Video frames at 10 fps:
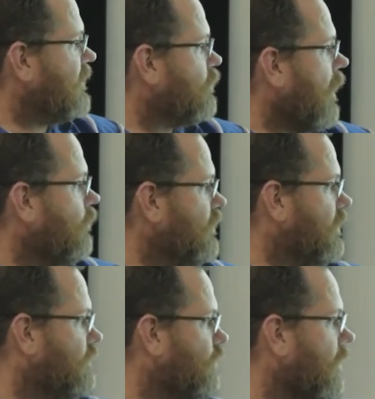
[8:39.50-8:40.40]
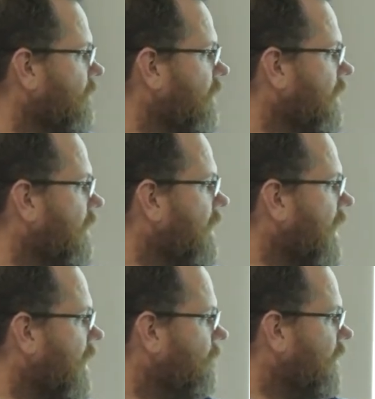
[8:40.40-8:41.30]
this one, which is from the
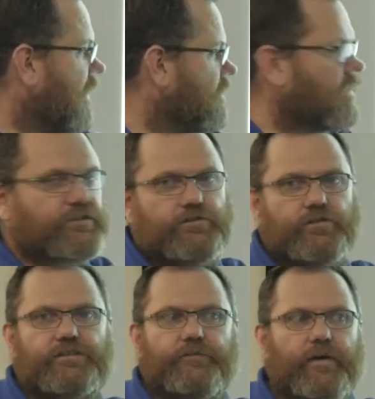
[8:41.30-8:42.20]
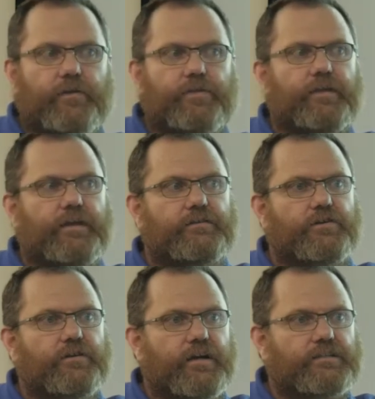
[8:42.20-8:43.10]
National Institutes of Health in the
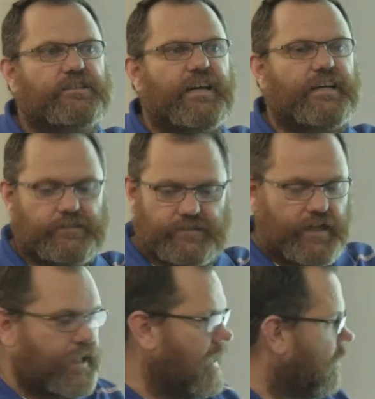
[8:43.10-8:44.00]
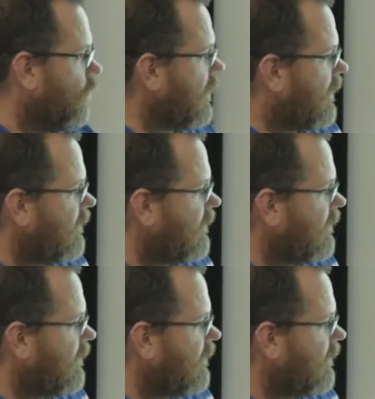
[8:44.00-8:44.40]
United States. And what it